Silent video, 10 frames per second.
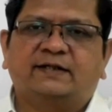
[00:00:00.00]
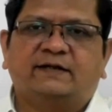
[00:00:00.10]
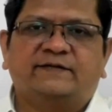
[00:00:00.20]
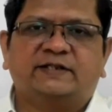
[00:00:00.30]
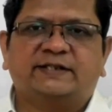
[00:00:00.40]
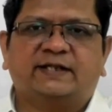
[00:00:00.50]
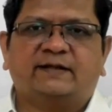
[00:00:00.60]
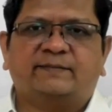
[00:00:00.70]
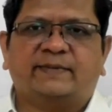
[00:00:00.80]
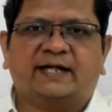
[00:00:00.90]
whether they are
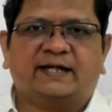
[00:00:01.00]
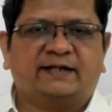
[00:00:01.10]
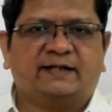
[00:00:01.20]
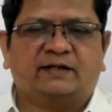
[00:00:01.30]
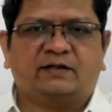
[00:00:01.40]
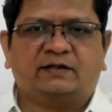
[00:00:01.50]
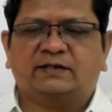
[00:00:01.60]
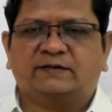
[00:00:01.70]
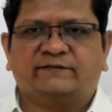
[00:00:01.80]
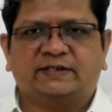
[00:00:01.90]
bad
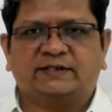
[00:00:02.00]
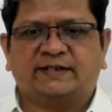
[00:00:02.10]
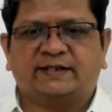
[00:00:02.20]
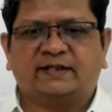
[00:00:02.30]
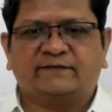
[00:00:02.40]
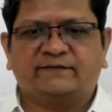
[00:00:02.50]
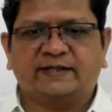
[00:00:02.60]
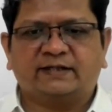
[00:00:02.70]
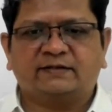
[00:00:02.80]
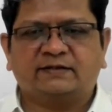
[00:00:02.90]
or whether they are
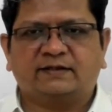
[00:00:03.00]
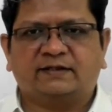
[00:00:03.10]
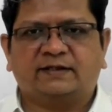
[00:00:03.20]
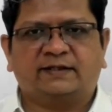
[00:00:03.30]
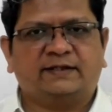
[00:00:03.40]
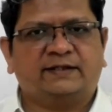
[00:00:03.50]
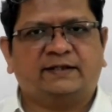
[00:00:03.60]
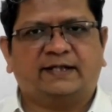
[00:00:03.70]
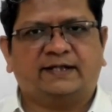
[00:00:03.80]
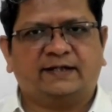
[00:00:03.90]
weak in
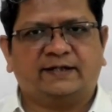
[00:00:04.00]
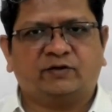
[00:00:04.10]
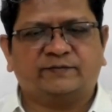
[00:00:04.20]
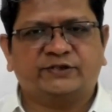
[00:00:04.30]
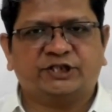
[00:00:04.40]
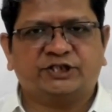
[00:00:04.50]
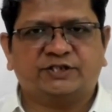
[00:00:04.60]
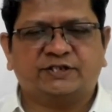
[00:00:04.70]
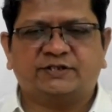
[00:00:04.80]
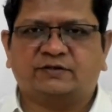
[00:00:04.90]
handling
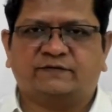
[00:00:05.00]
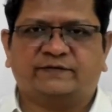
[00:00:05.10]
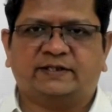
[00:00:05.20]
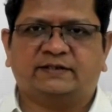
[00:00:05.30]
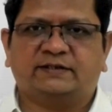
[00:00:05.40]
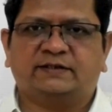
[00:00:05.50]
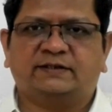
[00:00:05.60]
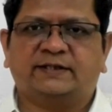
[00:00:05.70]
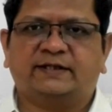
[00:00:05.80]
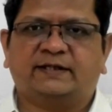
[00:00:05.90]
objections, or where
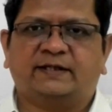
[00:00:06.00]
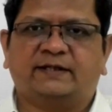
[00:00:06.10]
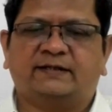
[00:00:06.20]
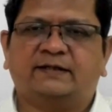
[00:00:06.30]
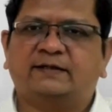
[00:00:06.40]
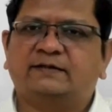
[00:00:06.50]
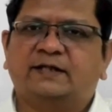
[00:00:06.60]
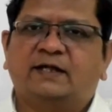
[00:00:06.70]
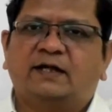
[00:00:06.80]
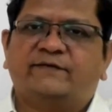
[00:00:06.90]
they are
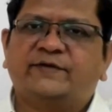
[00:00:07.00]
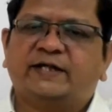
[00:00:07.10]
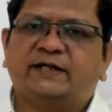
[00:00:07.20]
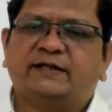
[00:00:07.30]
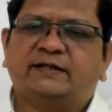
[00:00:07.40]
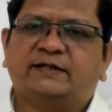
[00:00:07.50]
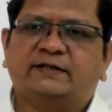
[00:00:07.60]
weak in